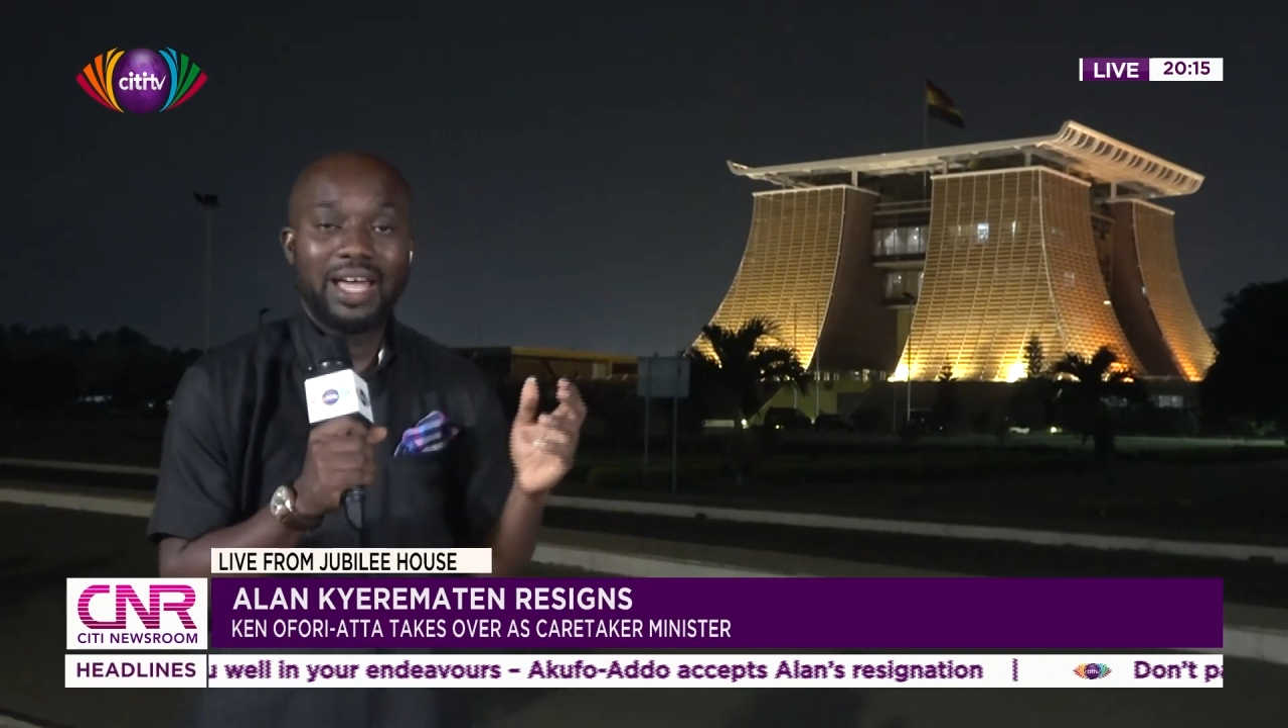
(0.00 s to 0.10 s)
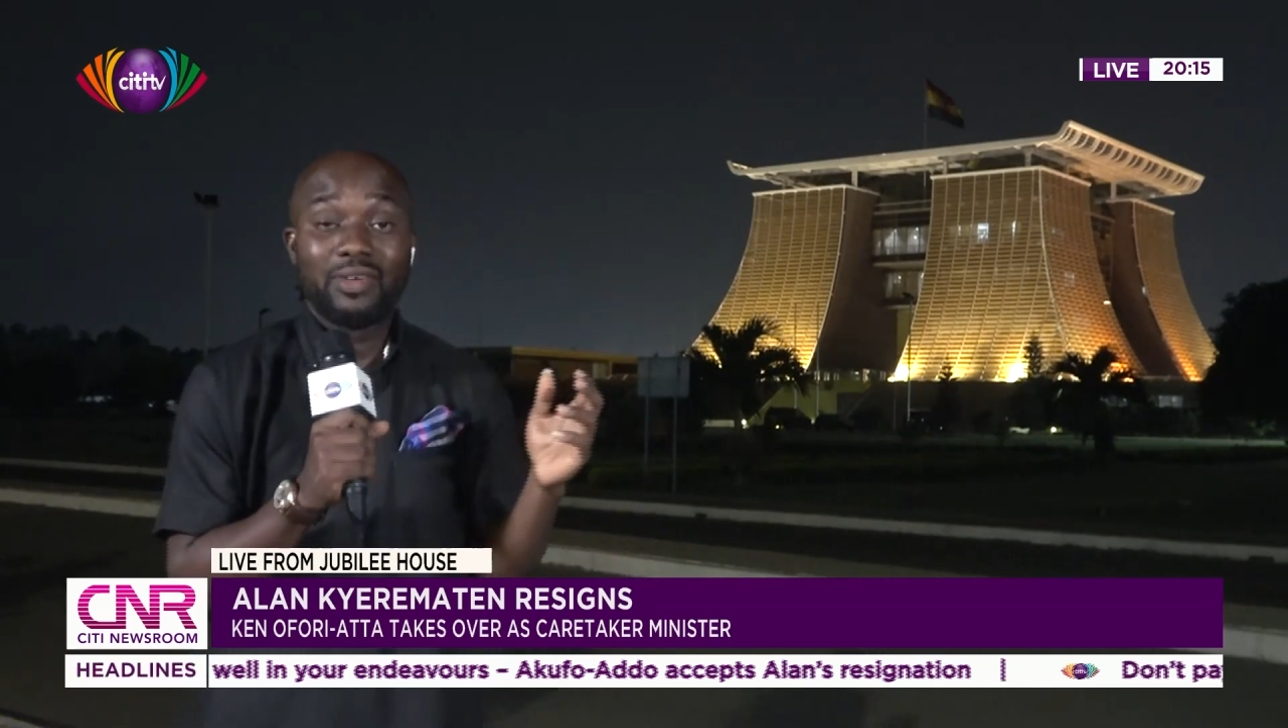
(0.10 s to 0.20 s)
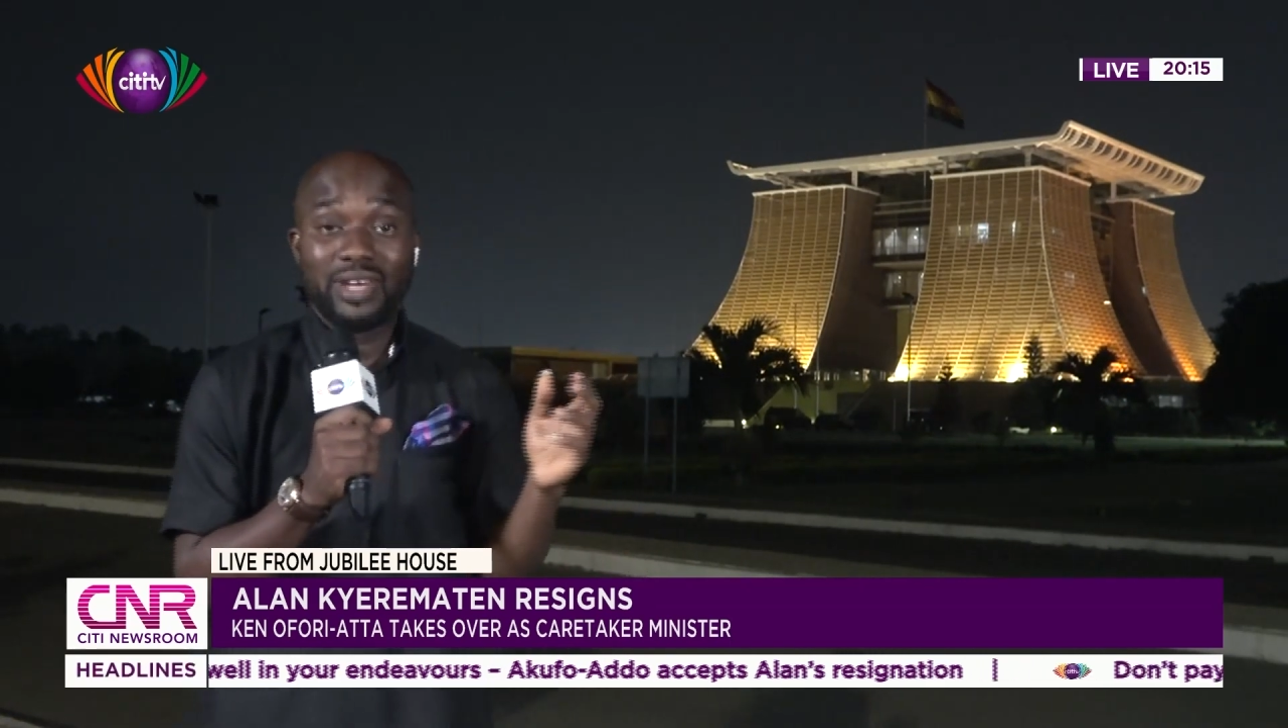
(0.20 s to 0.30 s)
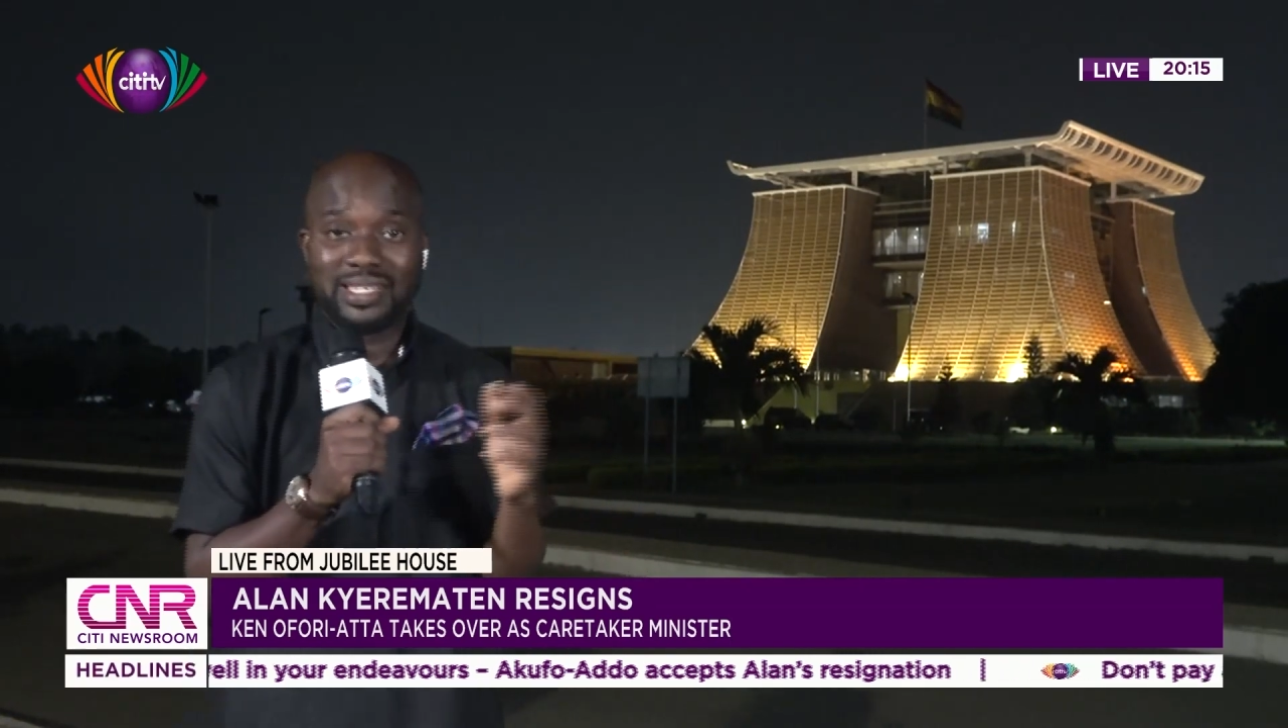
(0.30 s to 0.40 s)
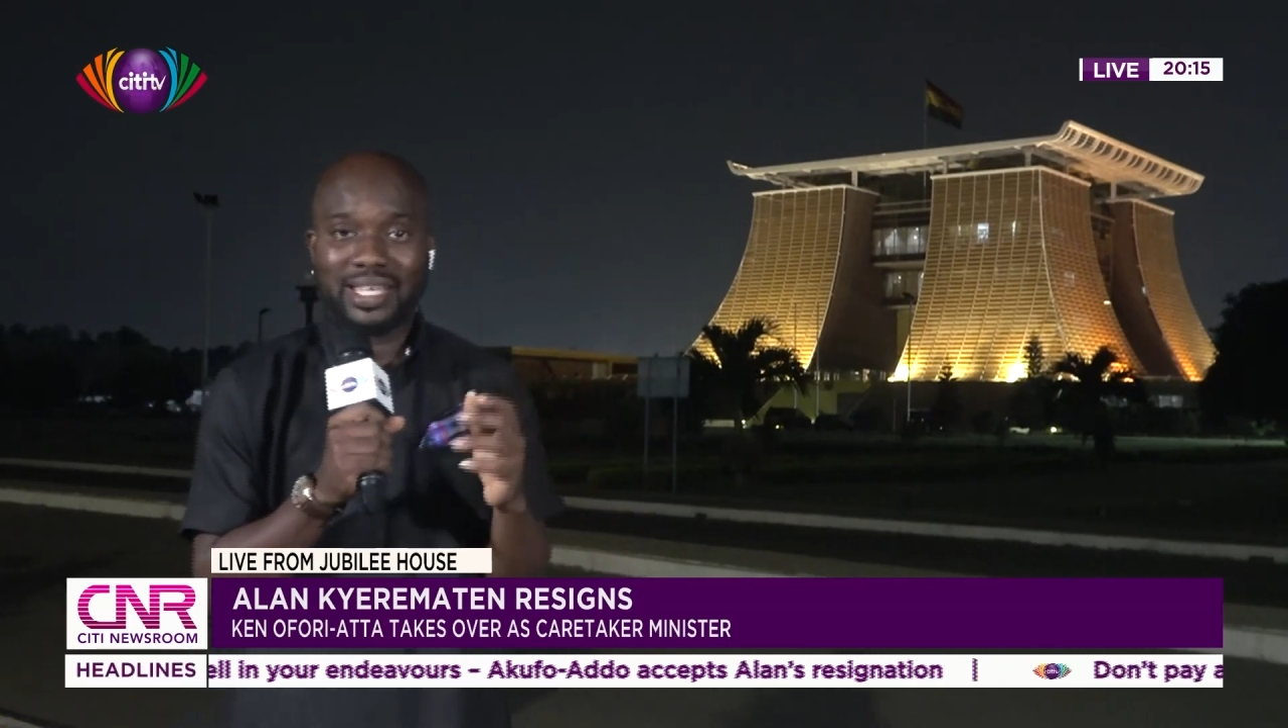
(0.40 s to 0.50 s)

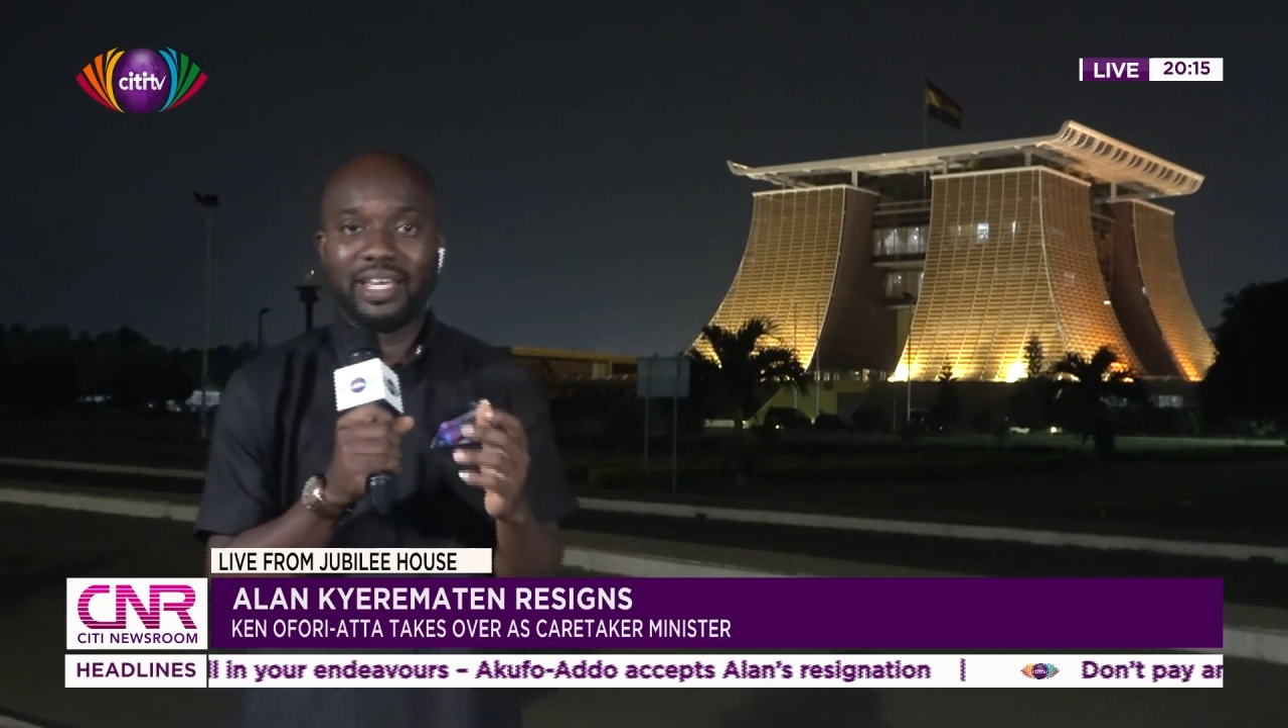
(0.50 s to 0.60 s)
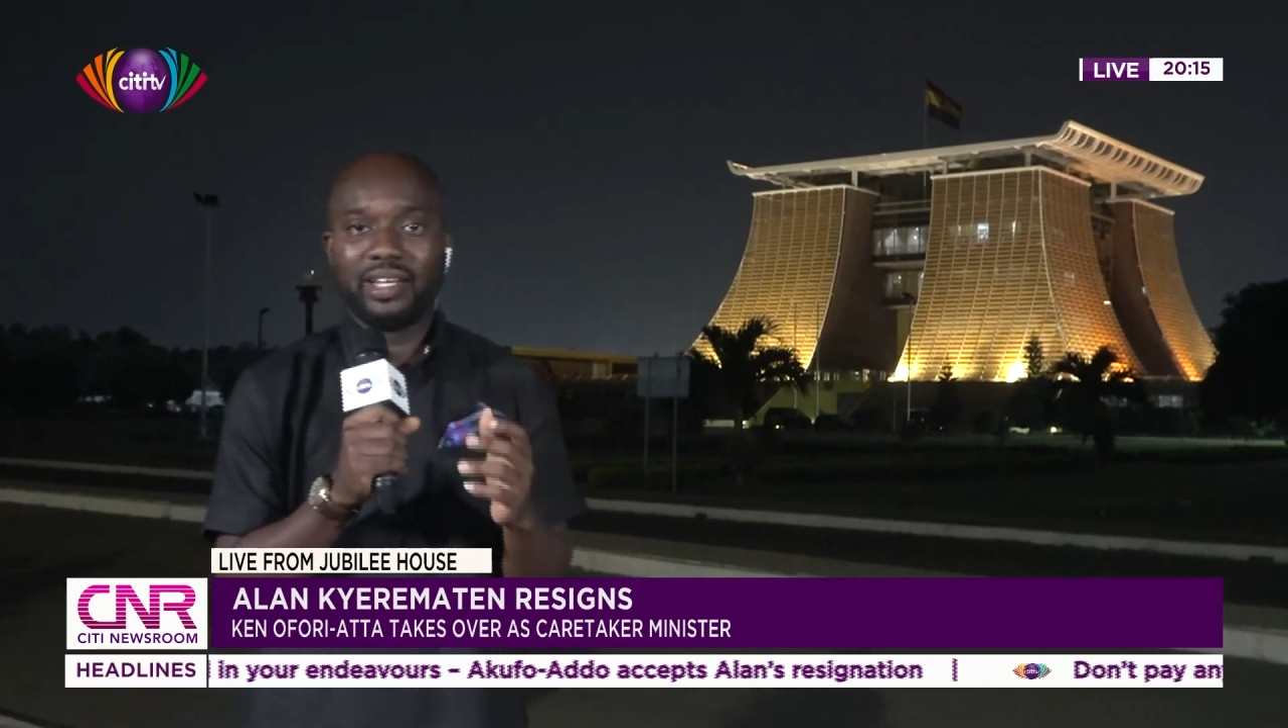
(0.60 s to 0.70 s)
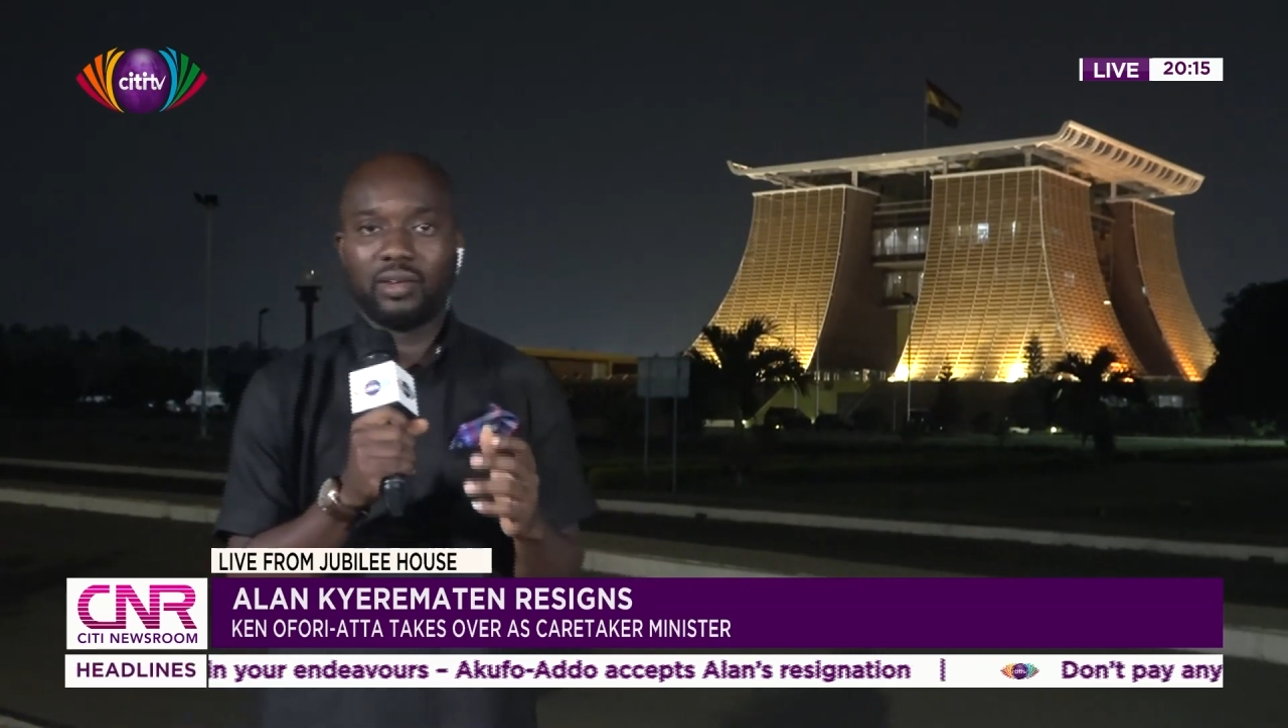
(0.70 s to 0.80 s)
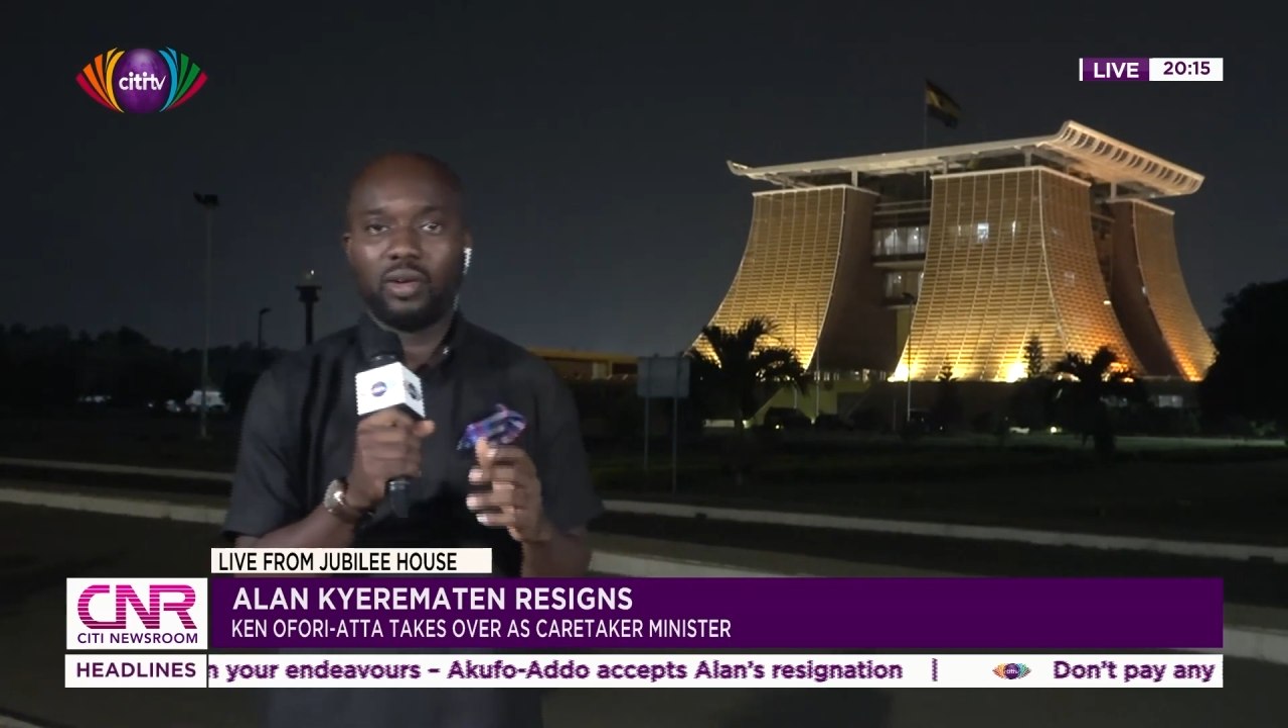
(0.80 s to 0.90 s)
resigning,